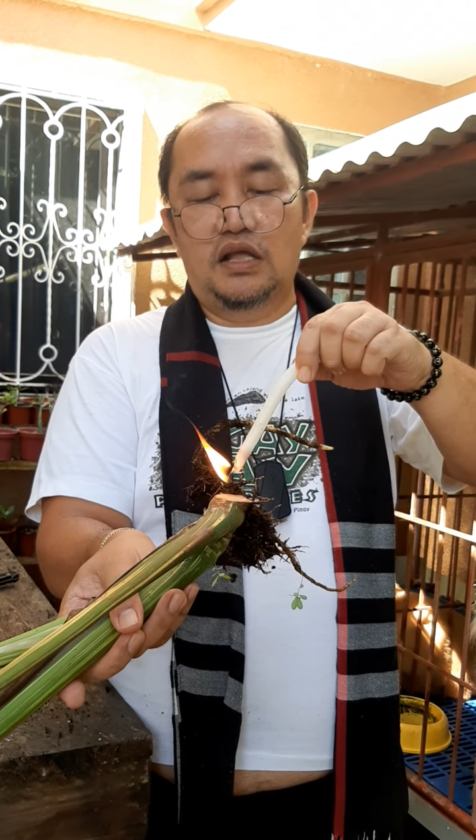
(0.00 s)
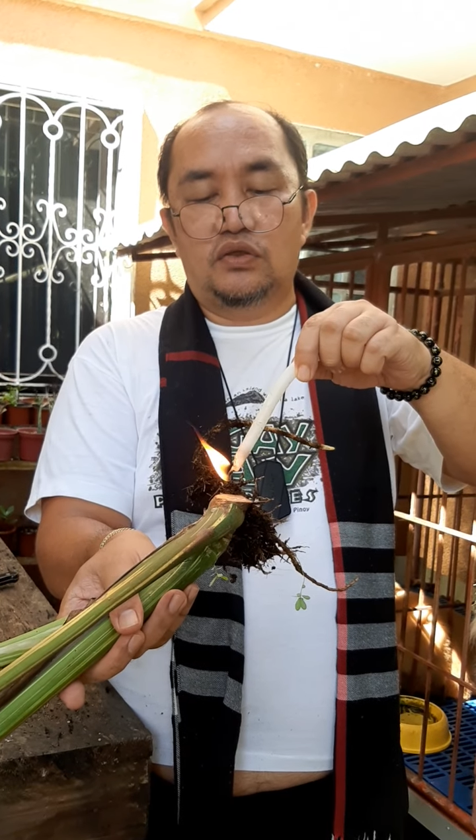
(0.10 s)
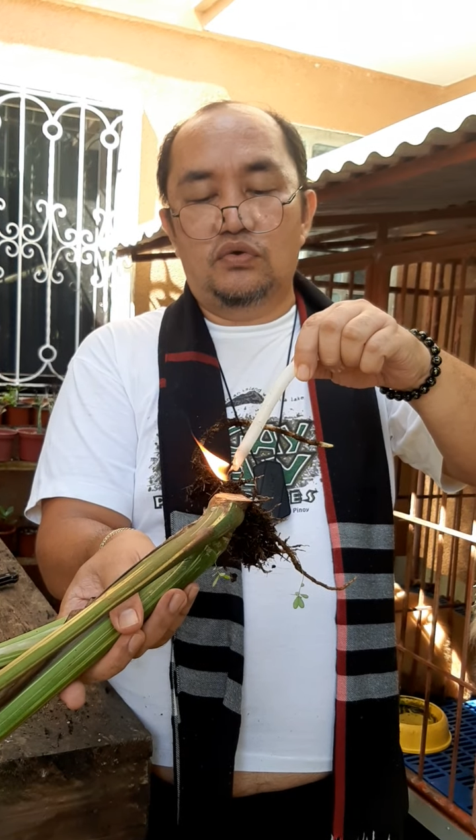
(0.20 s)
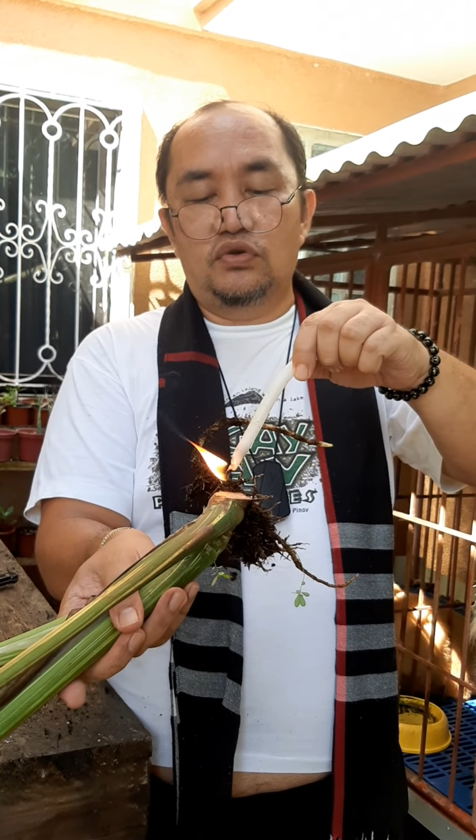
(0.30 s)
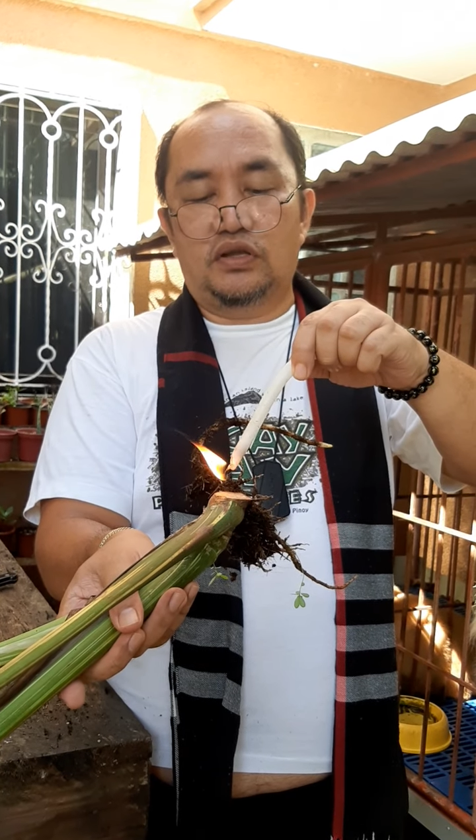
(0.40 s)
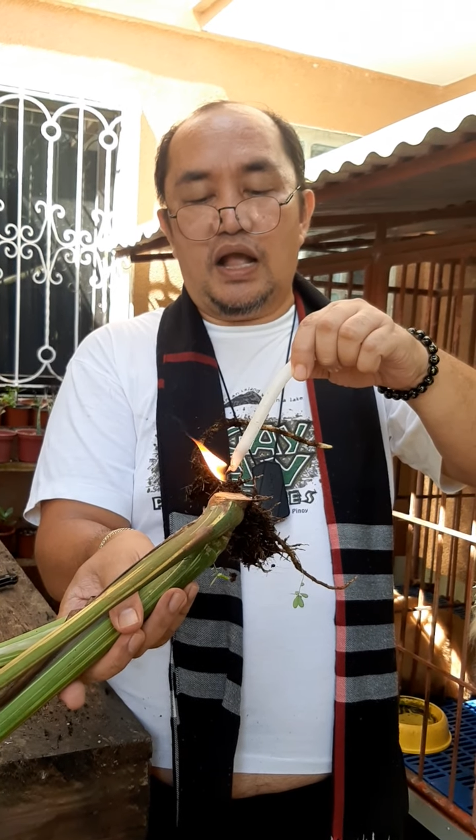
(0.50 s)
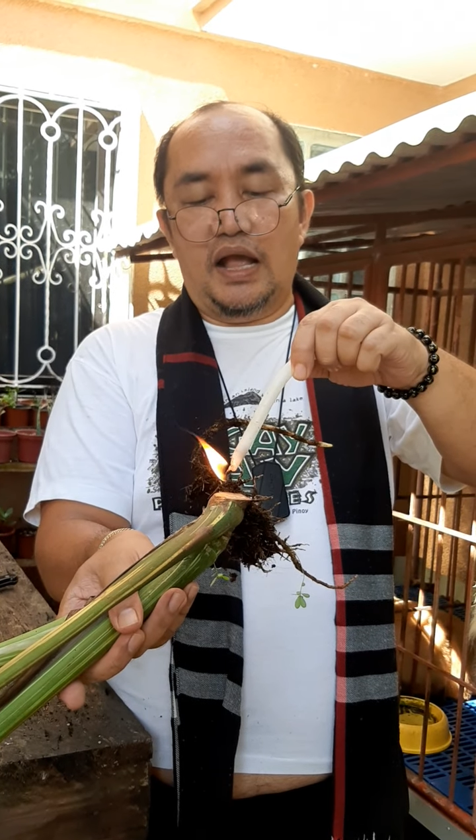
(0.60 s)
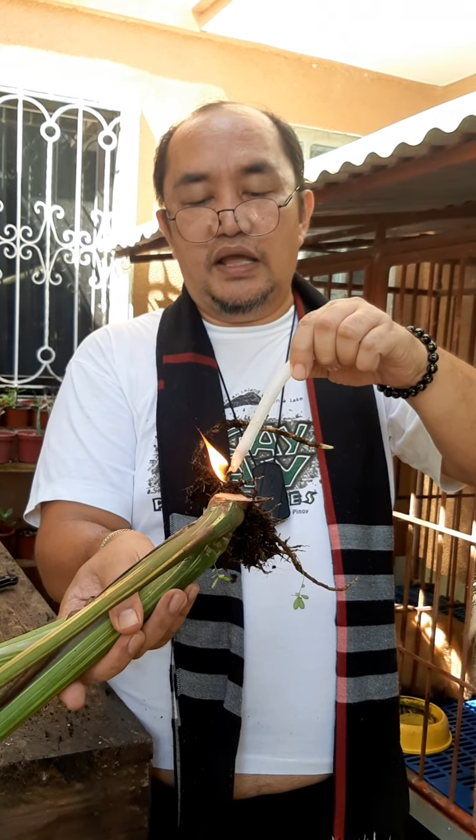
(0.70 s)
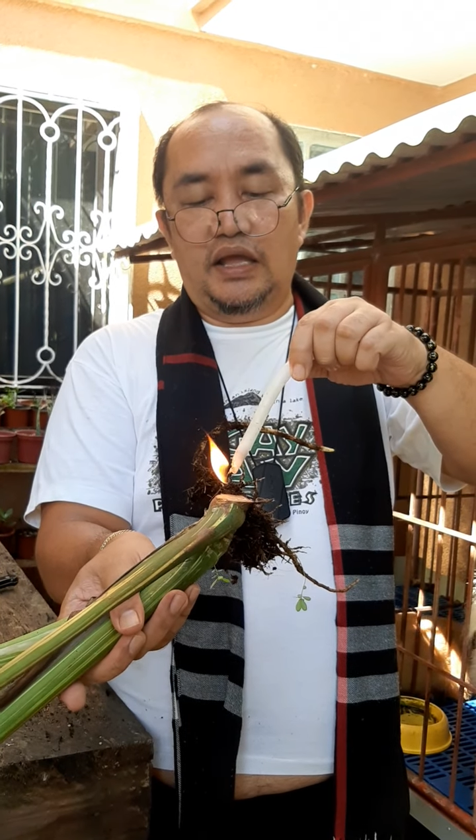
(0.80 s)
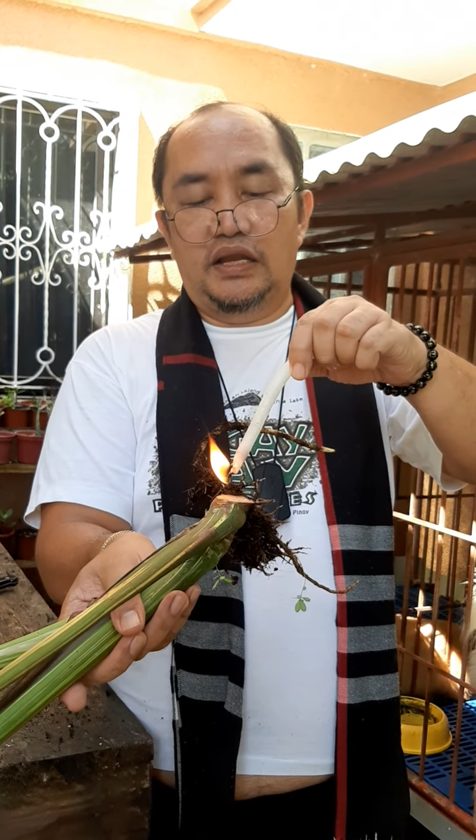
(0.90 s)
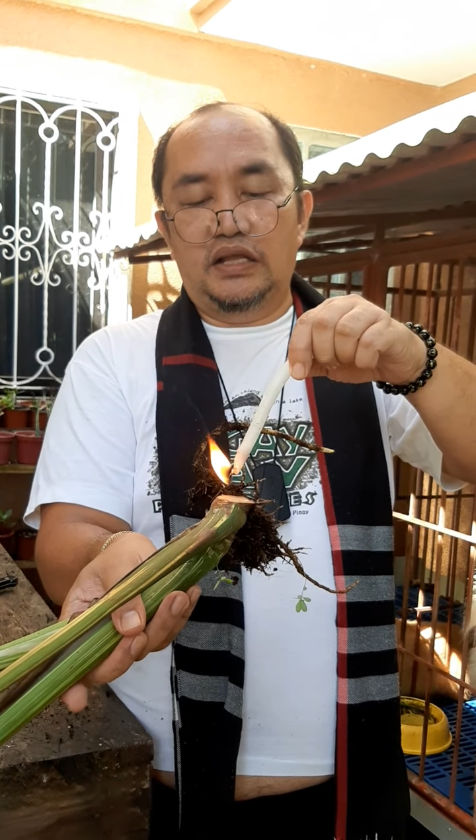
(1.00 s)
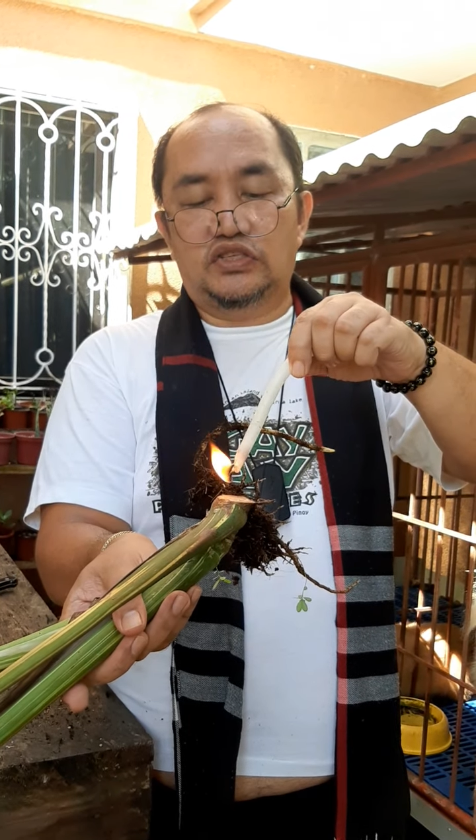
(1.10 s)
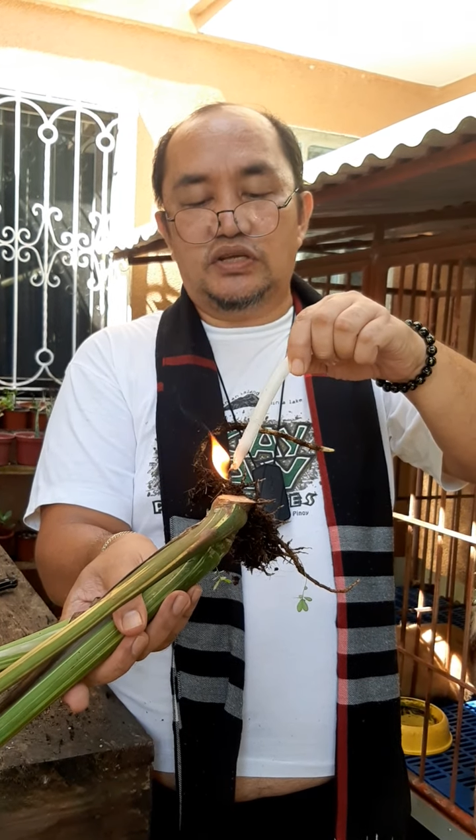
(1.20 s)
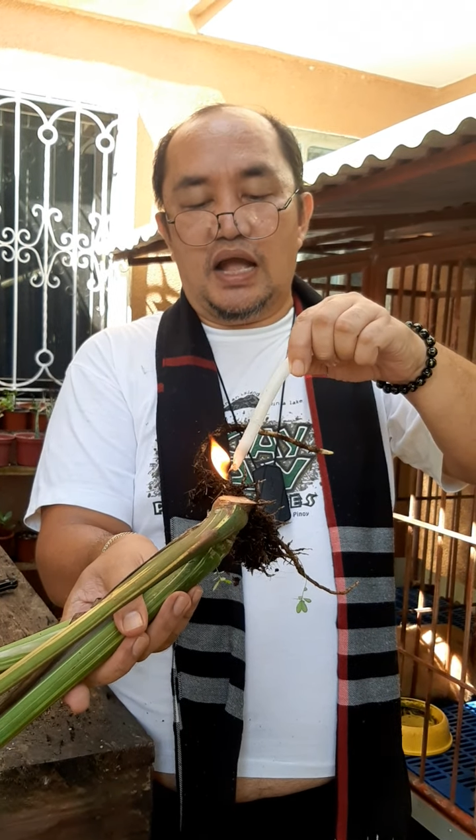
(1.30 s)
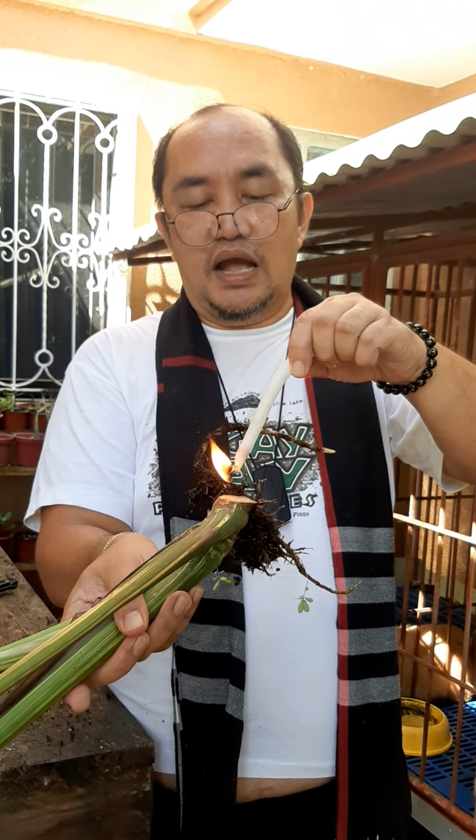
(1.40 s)
Tungod kay, init
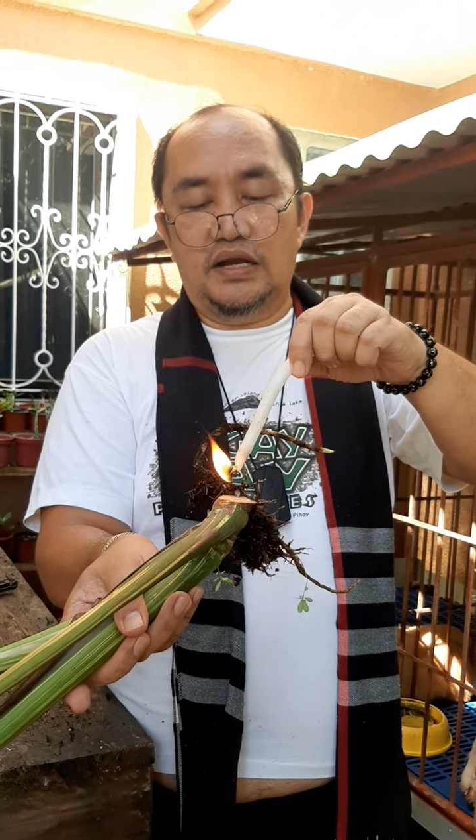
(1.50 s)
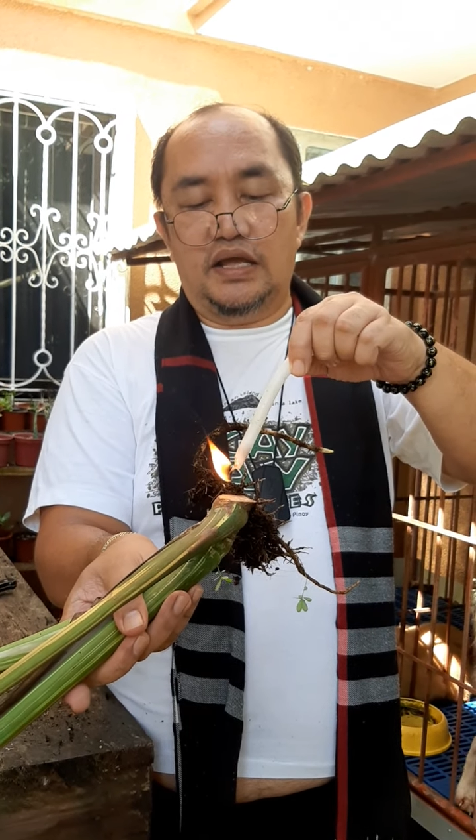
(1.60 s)
siya,